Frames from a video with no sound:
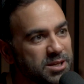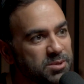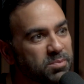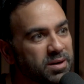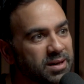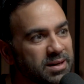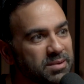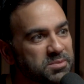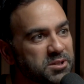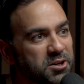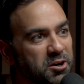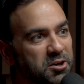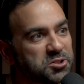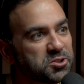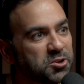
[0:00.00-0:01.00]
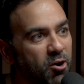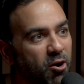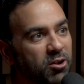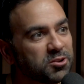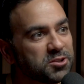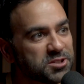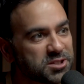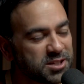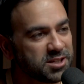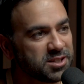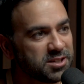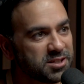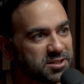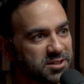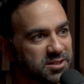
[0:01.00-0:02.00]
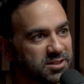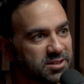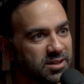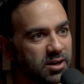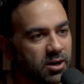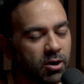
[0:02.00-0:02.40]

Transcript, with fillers: imams and our scholars here